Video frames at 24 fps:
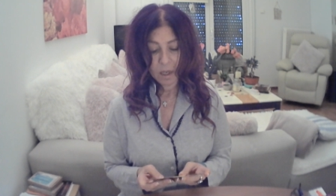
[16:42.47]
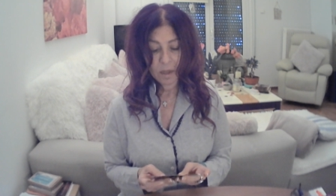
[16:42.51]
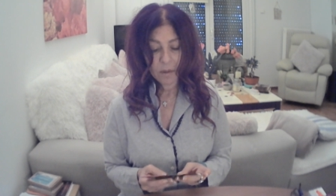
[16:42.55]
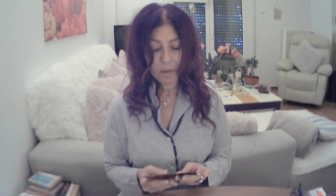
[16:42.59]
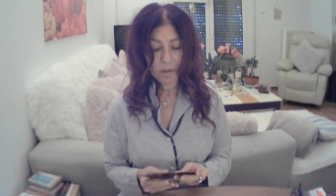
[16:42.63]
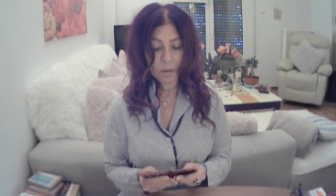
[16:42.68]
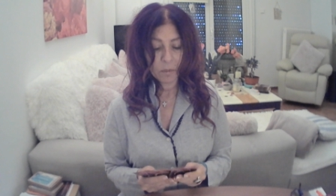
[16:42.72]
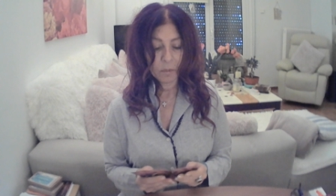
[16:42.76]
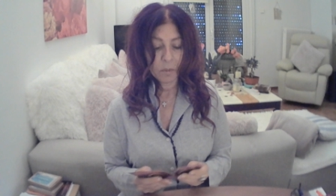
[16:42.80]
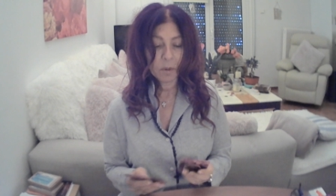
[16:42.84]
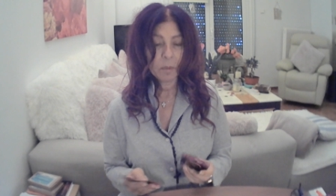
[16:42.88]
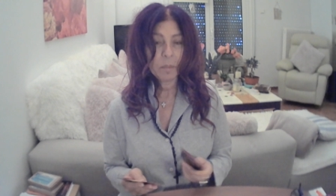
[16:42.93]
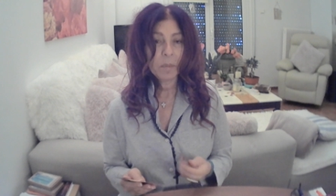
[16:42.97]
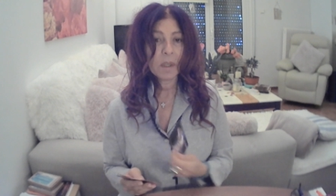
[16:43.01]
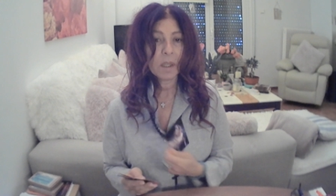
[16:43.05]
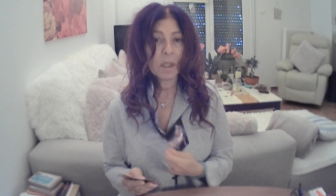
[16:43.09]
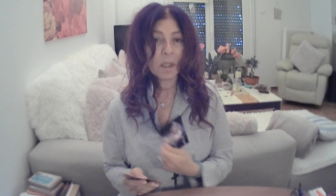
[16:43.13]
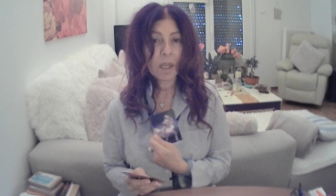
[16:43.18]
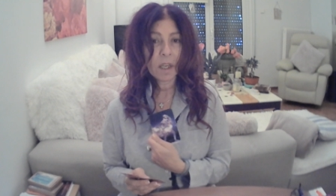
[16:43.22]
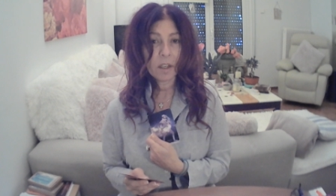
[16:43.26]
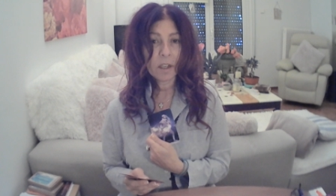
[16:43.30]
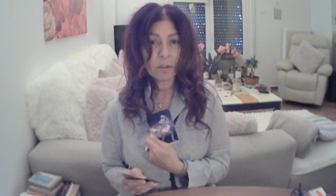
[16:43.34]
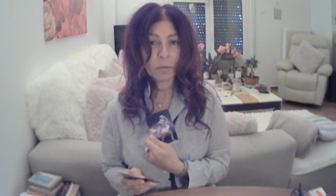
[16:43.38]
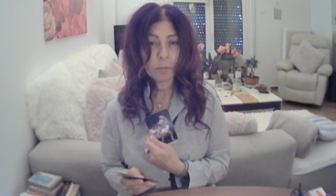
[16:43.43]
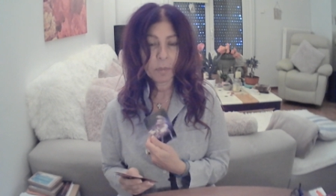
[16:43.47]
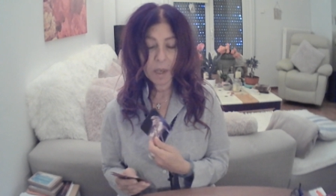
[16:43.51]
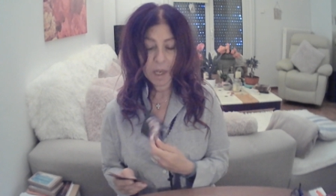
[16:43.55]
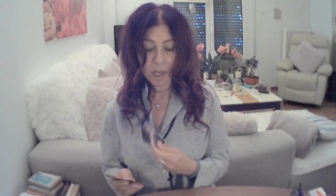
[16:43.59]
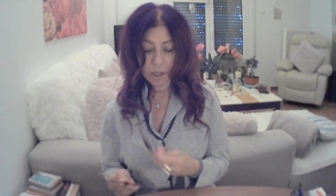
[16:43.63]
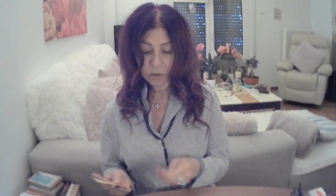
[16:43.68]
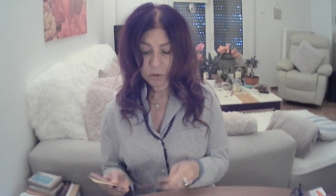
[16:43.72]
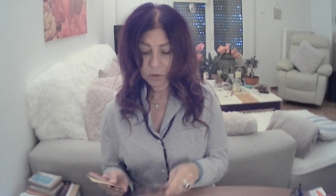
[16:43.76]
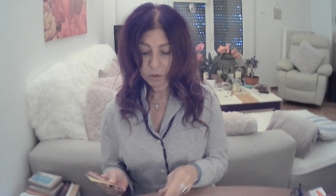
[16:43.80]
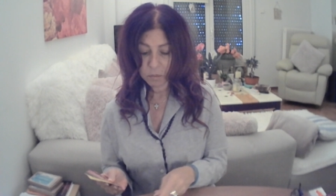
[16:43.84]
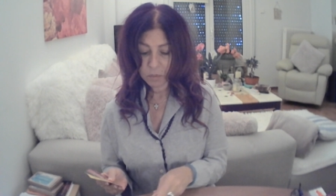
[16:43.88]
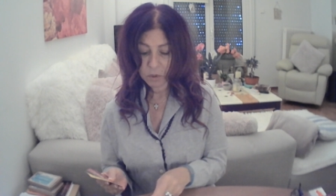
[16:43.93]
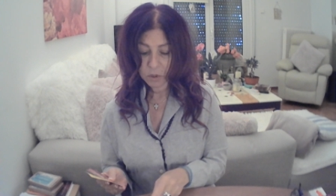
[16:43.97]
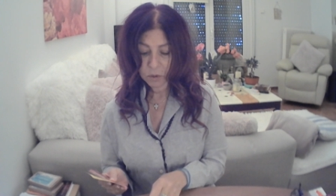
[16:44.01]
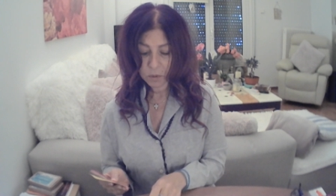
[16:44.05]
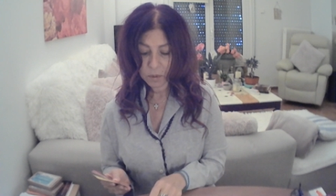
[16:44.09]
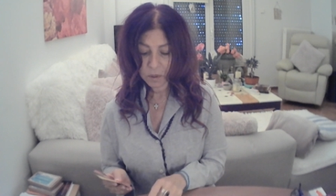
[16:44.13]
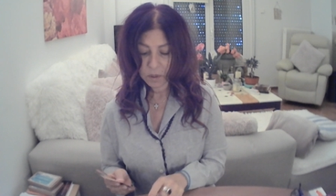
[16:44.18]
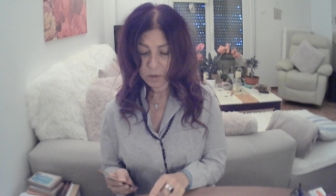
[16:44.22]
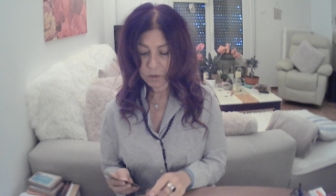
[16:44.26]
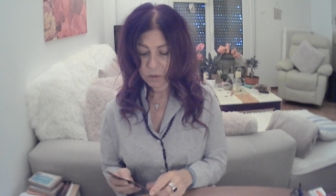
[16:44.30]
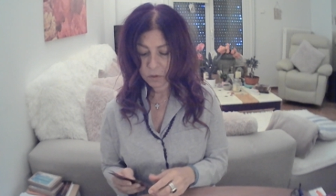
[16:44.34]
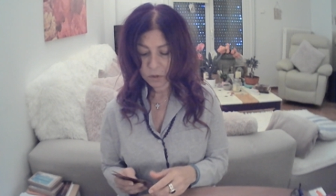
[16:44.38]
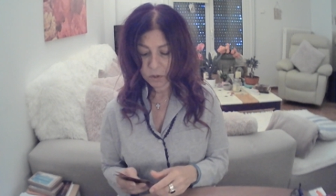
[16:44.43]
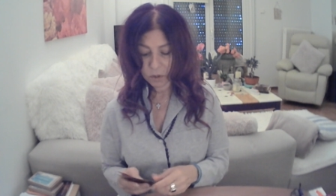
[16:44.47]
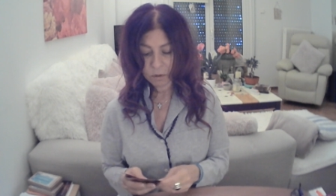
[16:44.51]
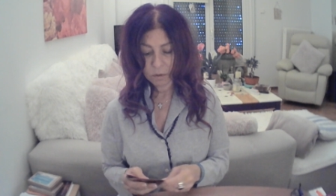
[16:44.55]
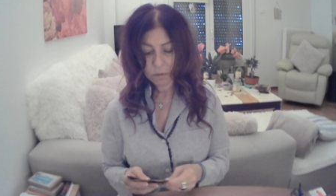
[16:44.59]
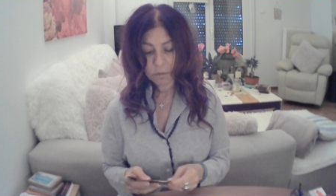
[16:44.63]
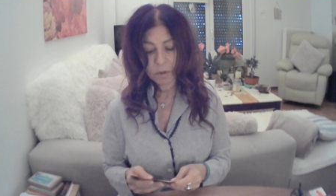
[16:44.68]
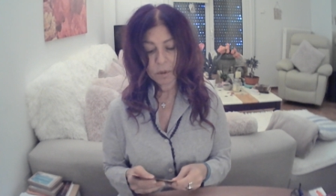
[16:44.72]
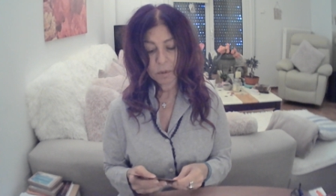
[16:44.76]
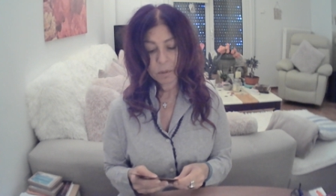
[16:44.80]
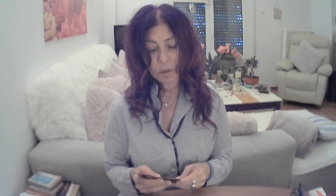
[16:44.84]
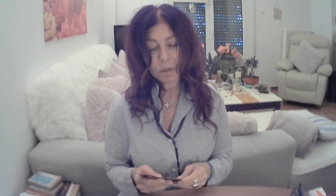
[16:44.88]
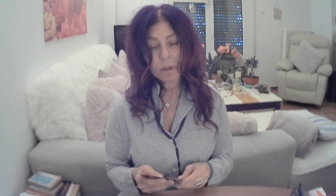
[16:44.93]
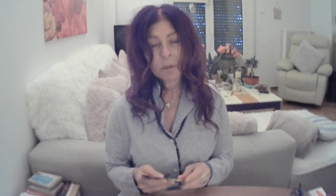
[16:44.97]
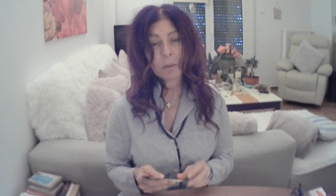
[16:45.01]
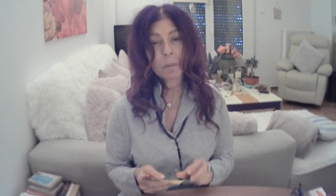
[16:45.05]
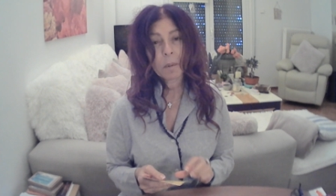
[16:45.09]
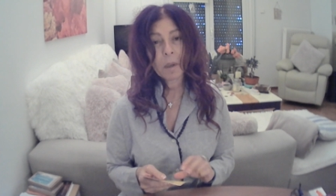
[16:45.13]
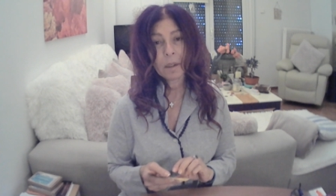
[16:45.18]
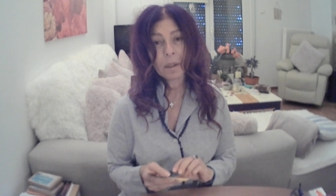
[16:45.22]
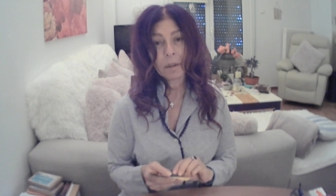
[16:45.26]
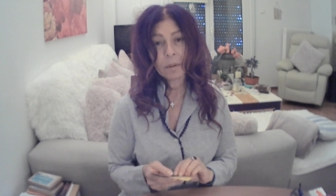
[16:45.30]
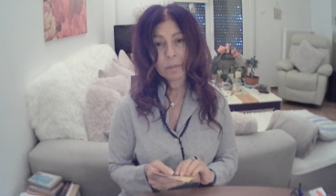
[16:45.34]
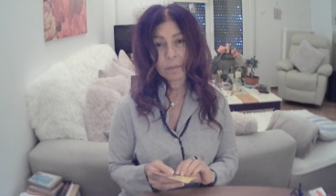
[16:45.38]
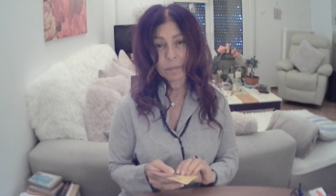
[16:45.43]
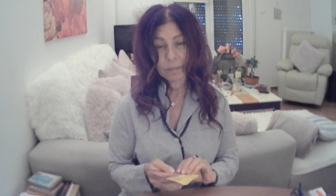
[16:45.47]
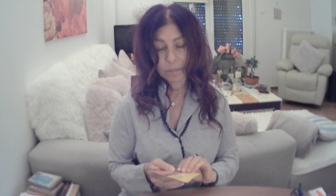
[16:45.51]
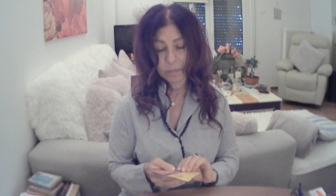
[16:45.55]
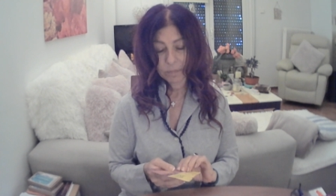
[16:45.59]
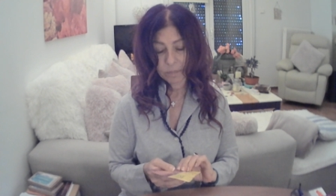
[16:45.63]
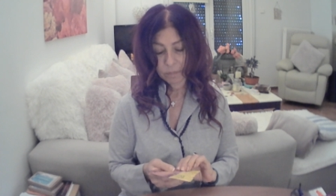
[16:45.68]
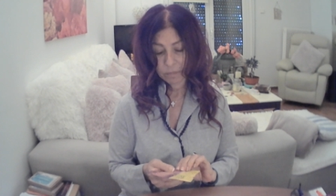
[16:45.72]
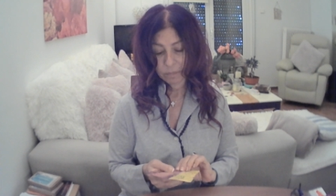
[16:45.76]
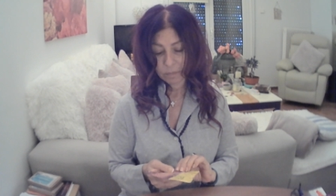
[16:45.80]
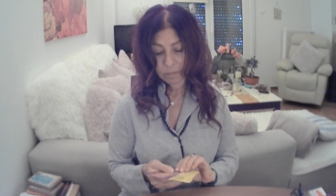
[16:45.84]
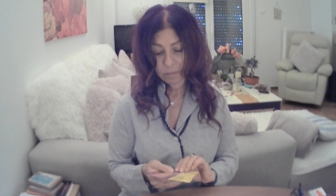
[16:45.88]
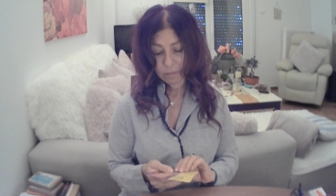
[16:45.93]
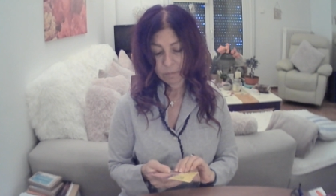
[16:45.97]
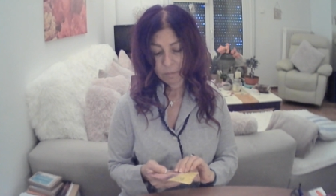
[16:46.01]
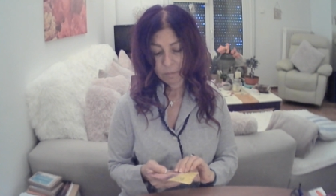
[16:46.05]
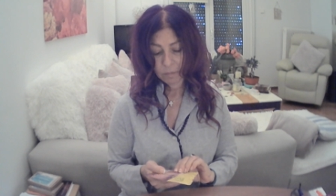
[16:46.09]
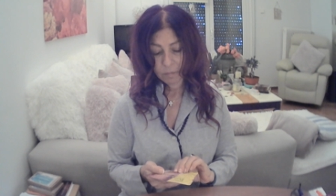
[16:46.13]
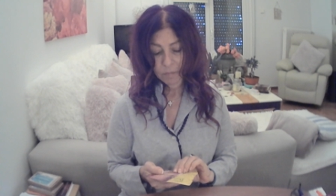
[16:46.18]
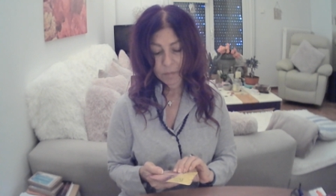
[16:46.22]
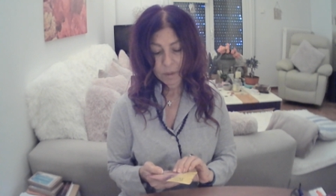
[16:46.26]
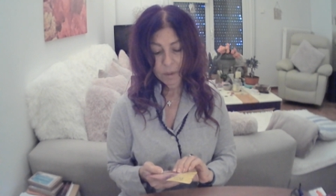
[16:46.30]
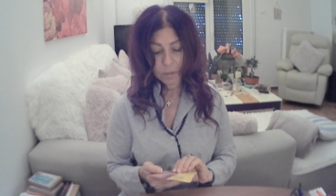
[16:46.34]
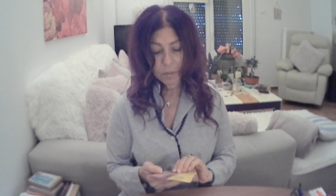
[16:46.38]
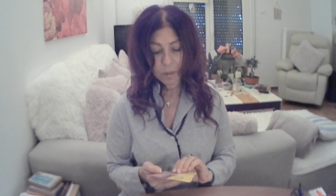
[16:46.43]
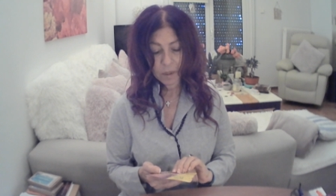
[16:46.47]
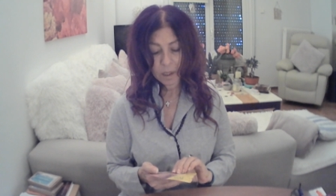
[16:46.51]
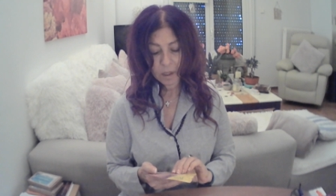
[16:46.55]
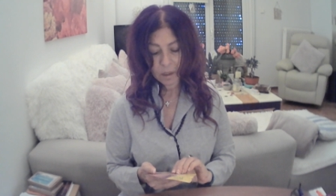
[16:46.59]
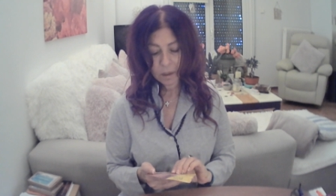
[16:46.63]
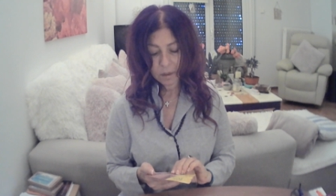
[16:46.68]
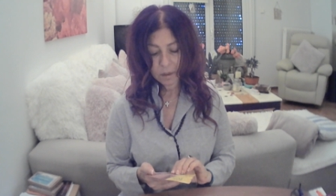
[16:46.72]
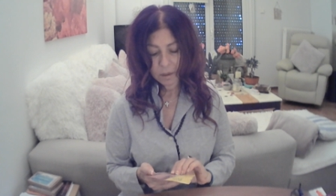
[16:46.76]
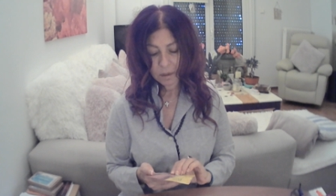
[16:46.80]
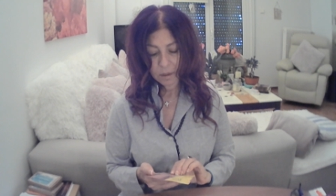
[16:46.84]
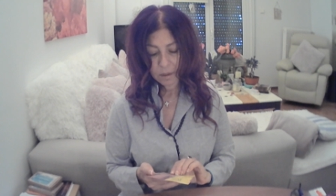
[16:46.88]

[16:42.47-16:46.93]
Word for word: And there will be a lot of passion between the two of you as well, okay?